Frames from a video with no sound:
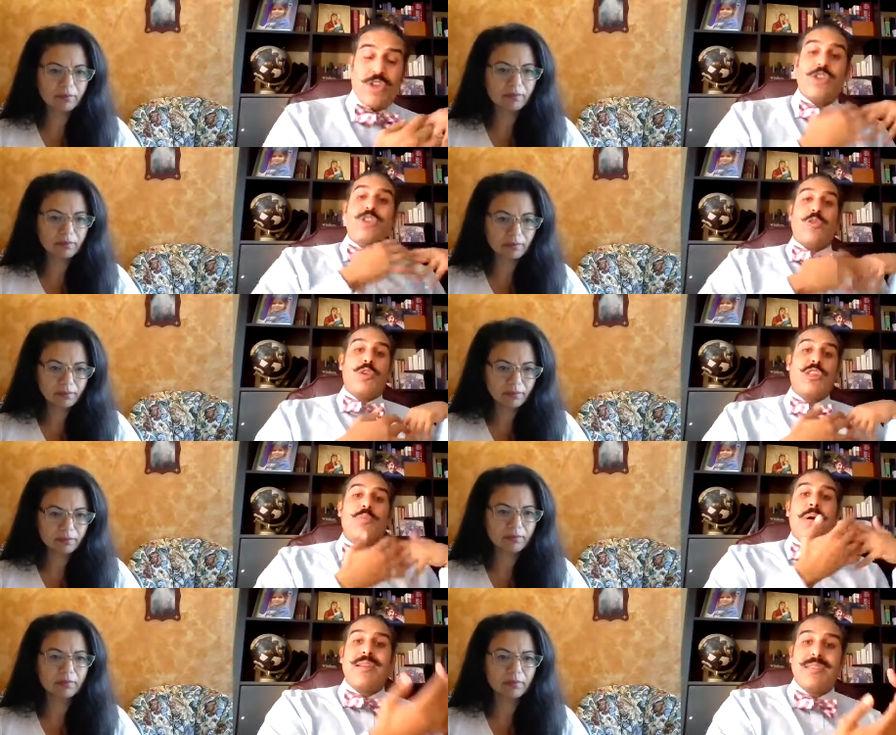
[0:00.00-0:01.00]
Speaker 1: the church to
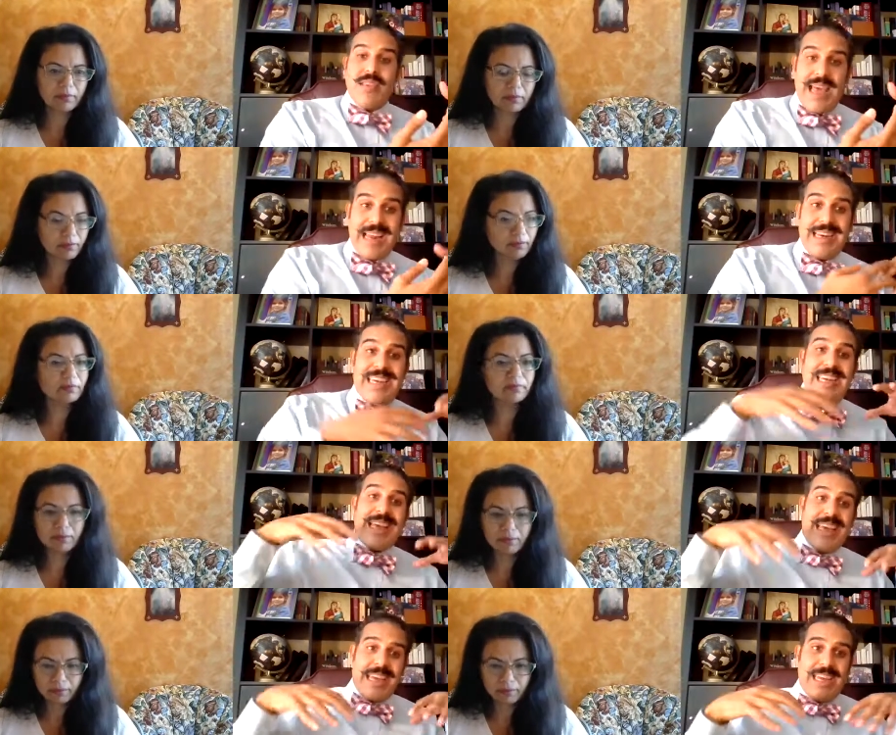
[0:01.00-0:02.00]
respond to that
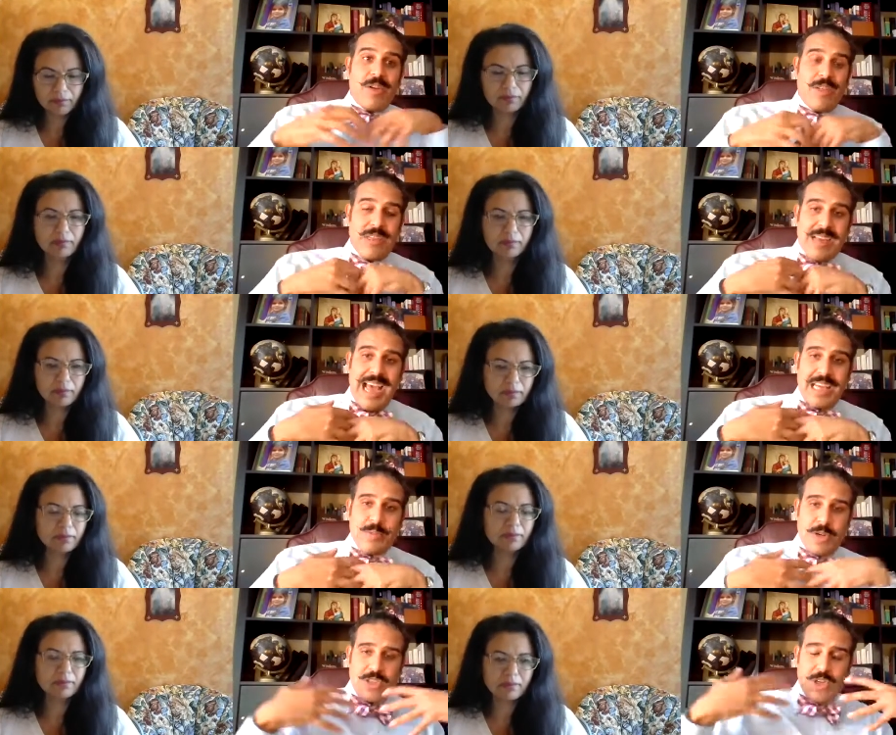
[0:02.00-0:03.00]
need here in the
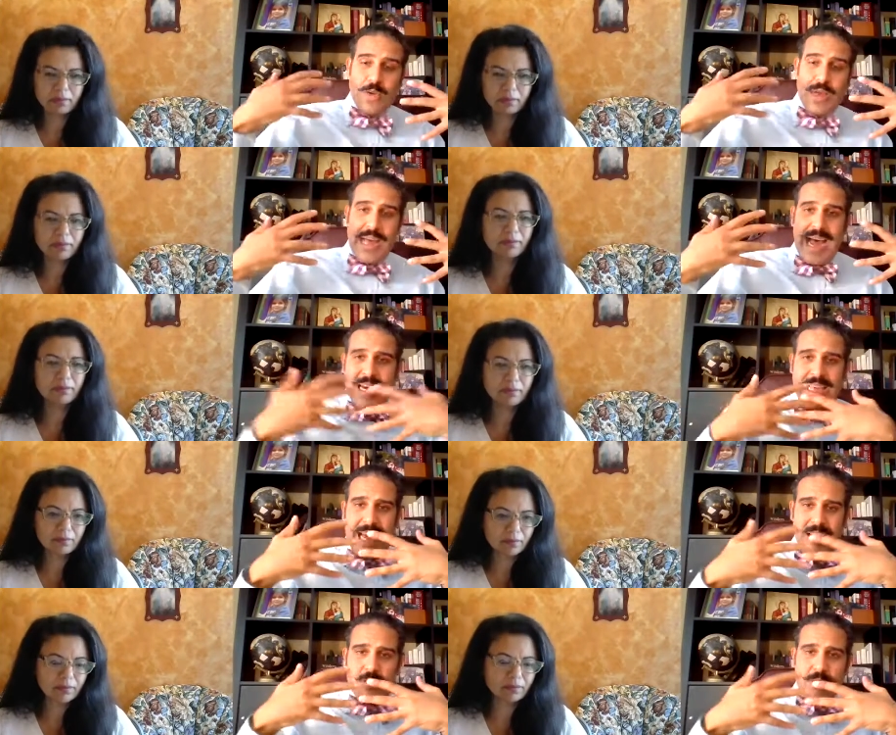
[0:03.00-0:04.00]
diaspora. So, how do,
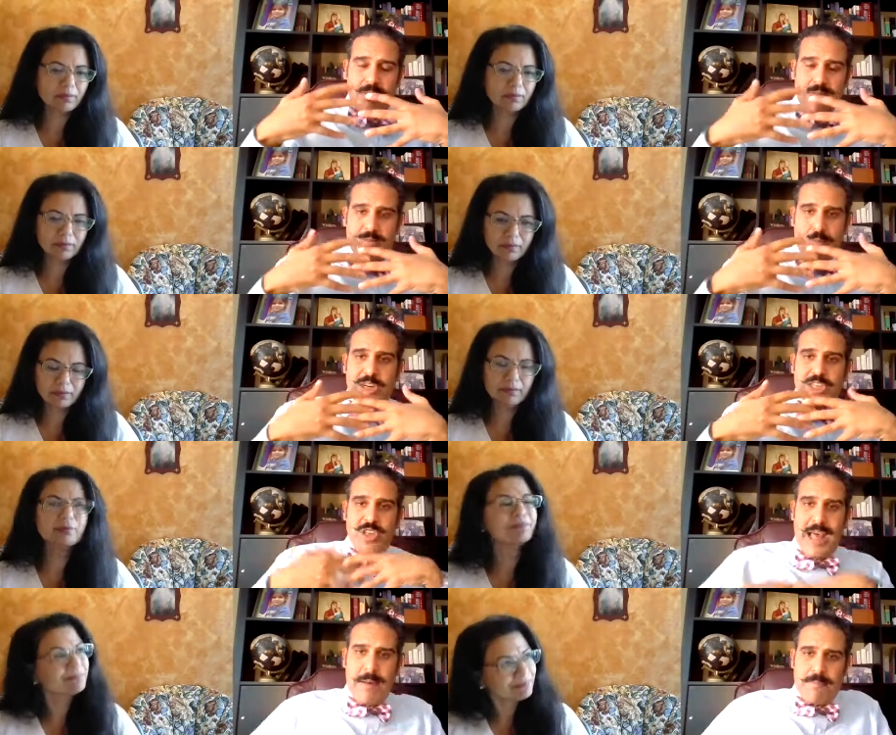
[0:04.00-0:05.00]
how do you
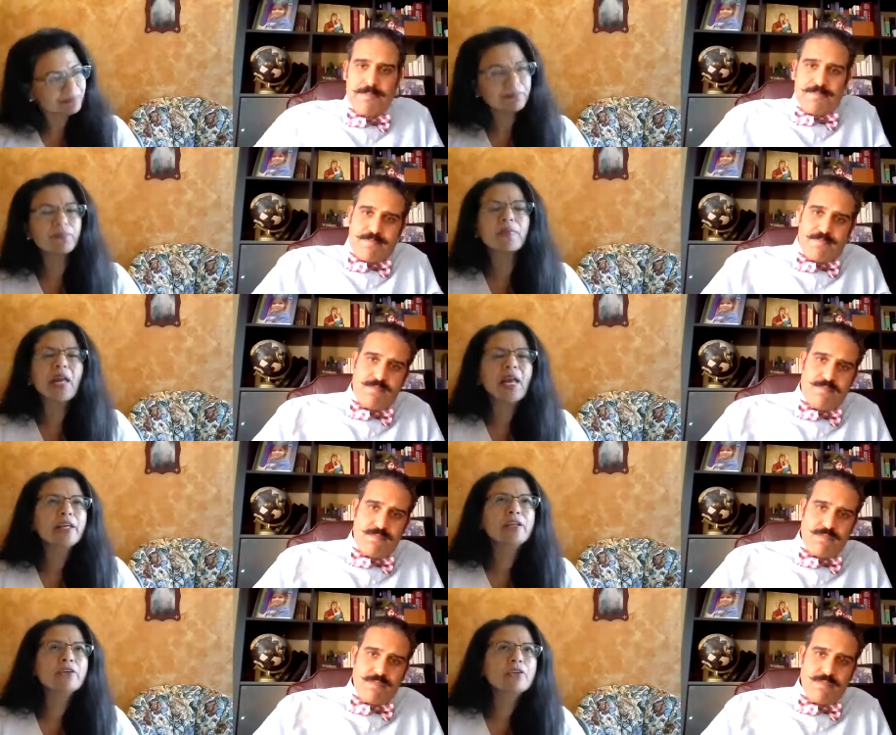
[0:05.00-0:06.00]
bridge that?
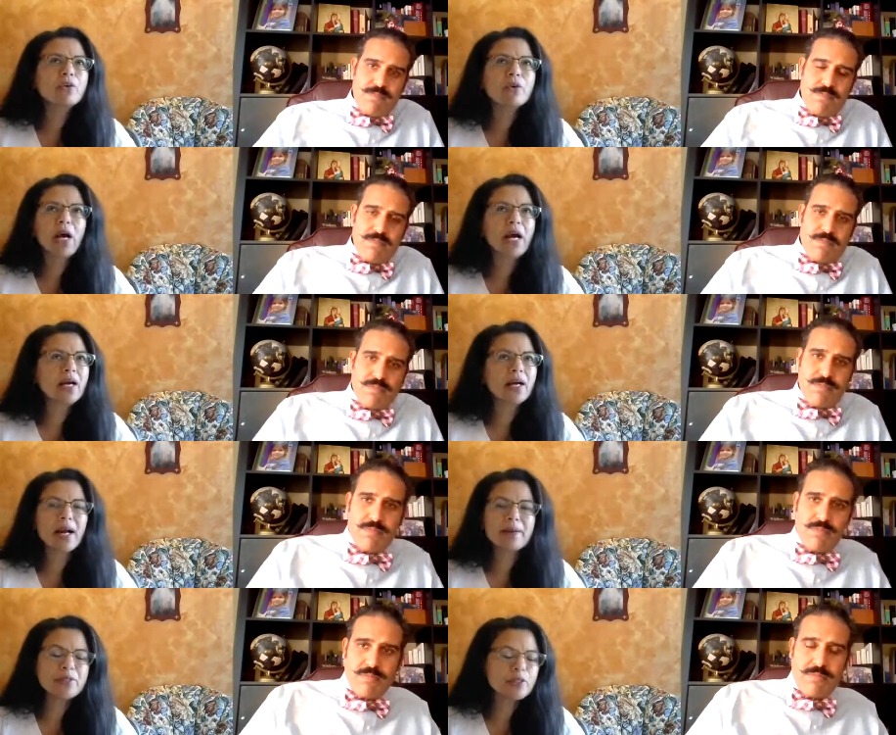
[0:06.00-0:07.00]
Speaker 2: You know, uh,
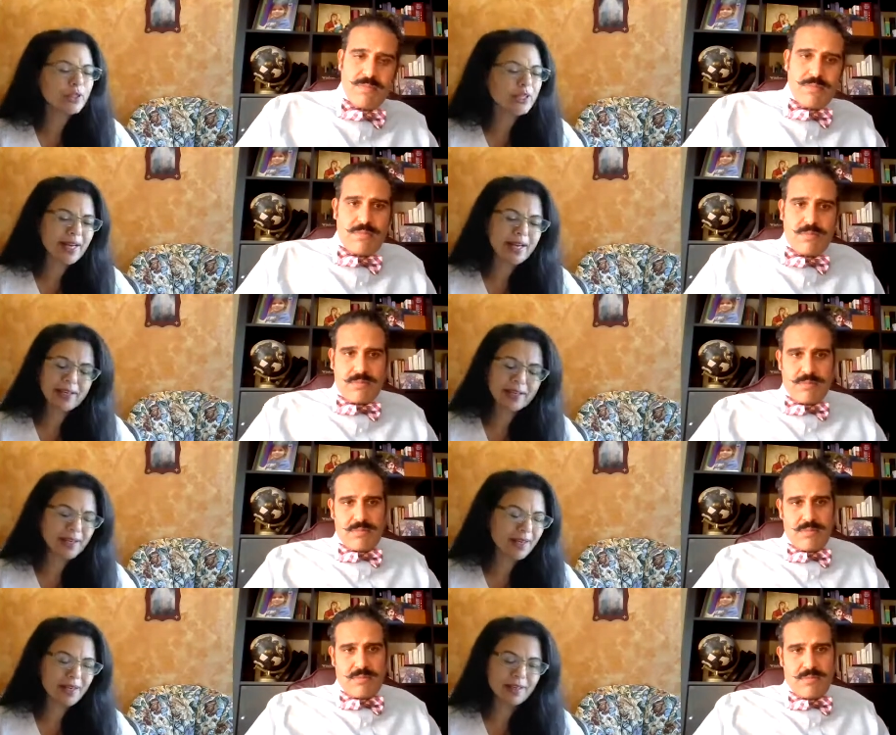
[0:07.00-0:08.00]
absolutely. And I,
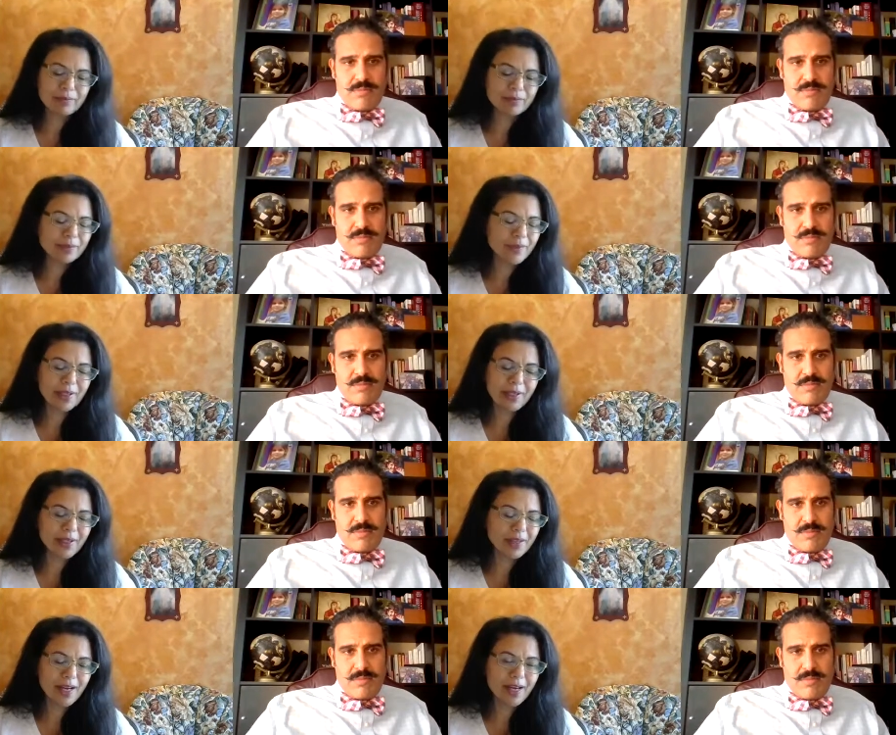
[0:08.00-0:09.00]
um, uh,
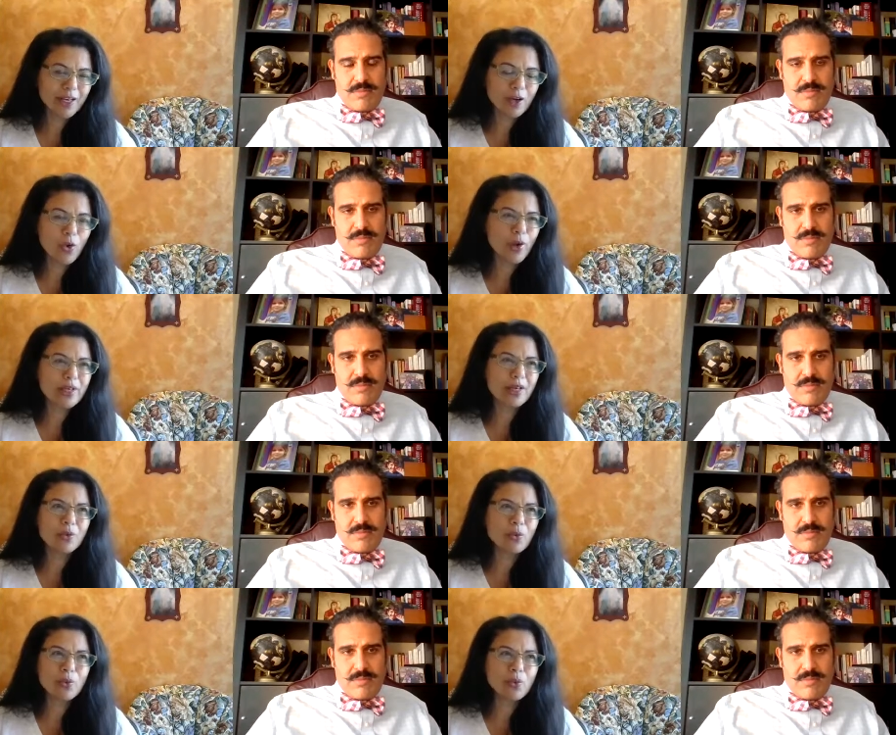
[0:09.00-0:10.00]
I que-
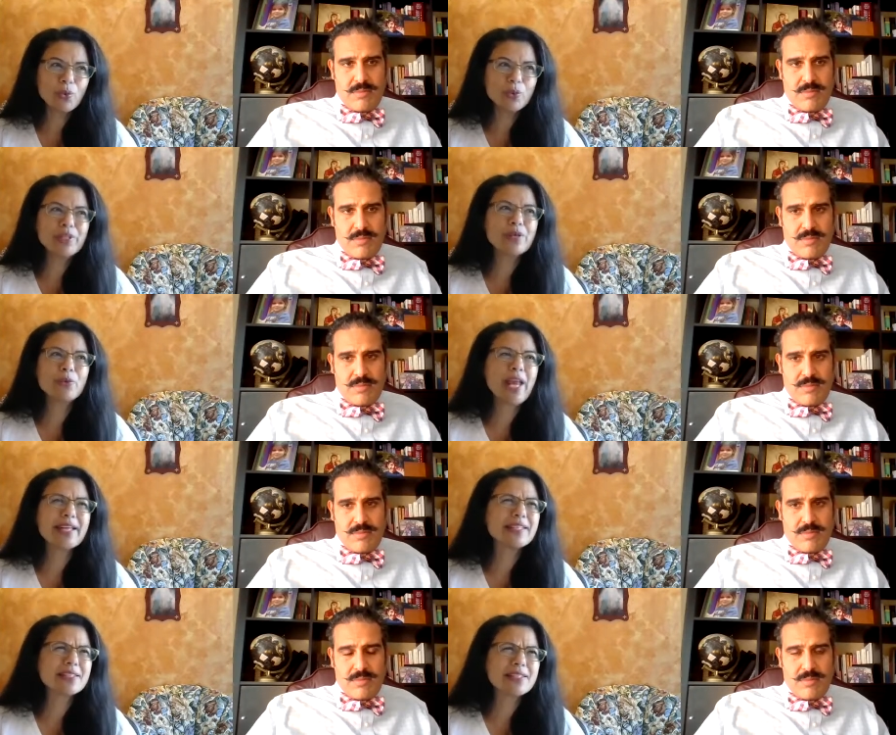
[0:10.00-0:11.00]
we, we had